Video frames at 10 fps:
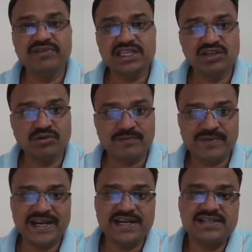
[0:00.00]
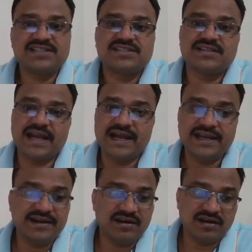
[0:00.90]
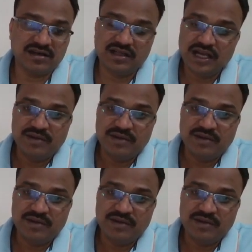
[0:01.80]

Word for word: with your friends and uh,